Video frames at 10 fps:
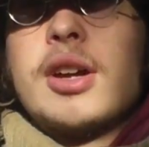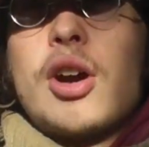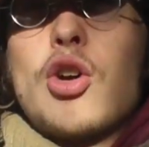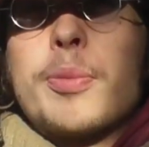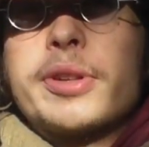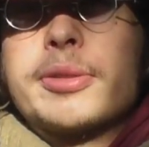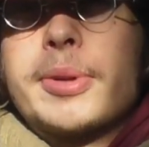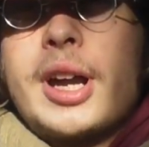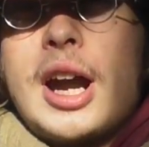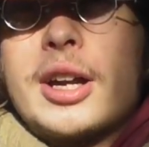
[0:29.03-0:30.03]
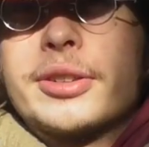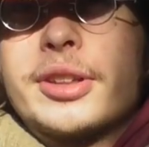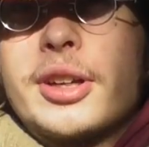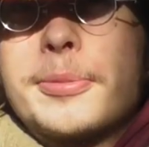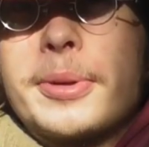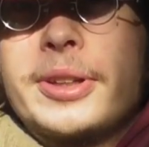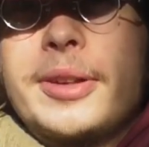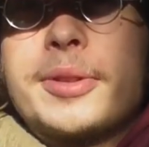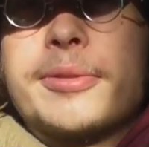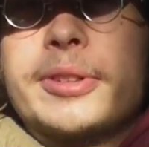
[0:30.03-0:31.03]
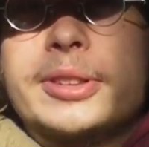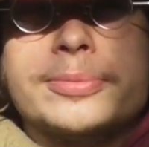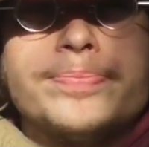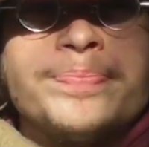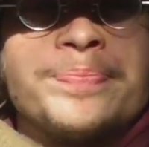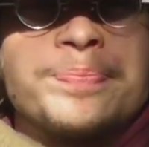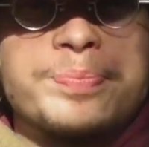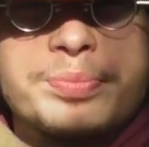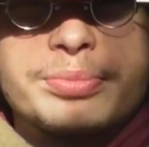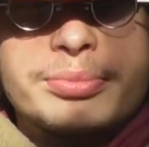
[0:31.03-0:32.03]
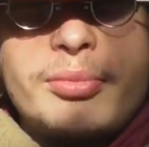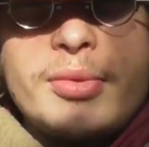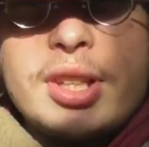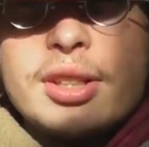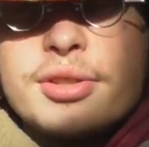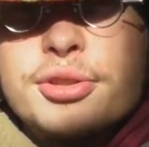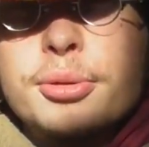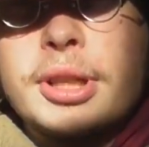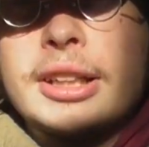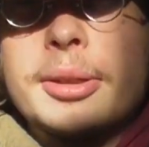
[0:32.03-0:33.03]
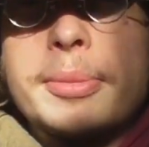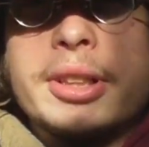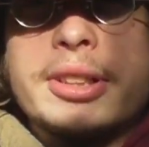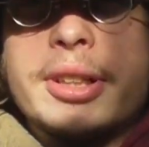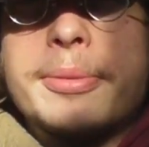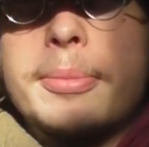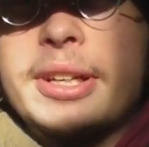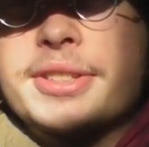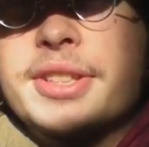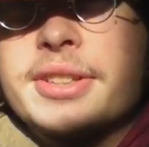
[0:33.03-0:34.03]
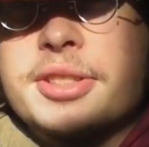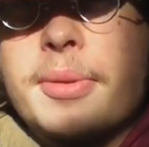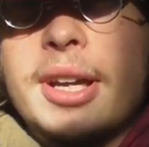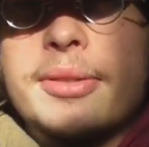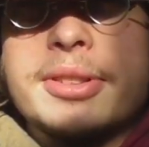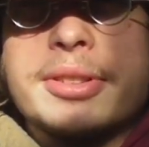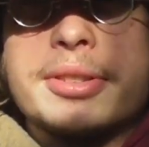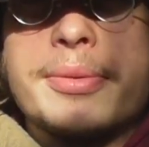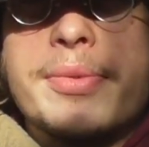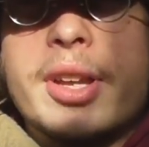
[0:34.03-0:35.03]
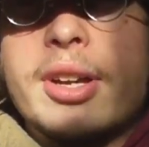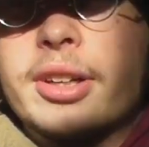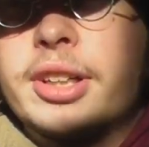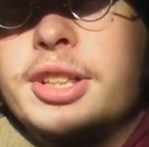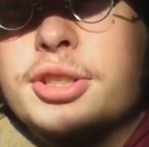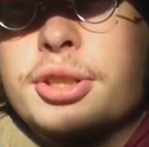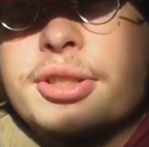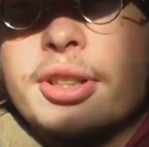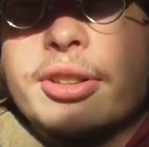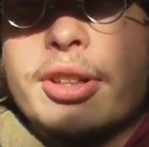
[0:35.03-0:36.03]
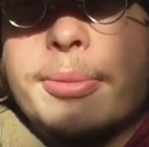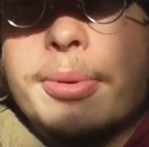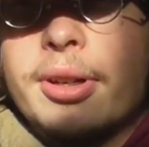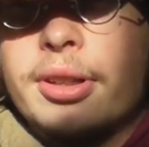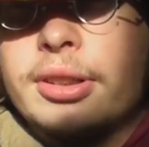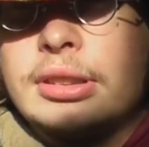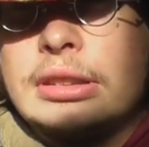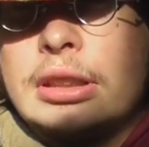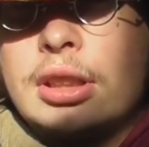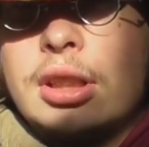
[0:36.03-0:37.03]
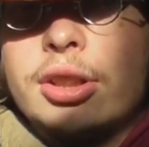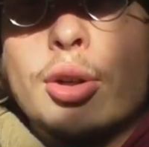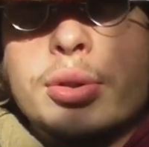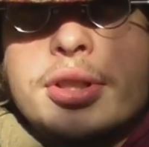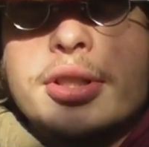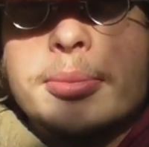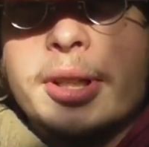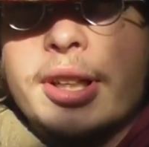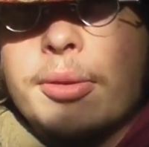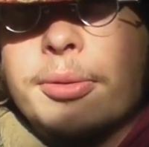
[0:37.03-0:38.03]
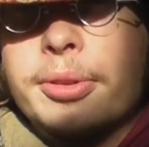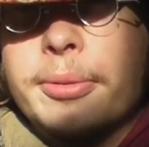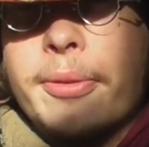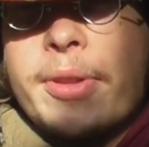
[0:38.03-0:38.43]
opening my heart up and everything. So it kind of makes sense why these creatures ended up noticing me and everything.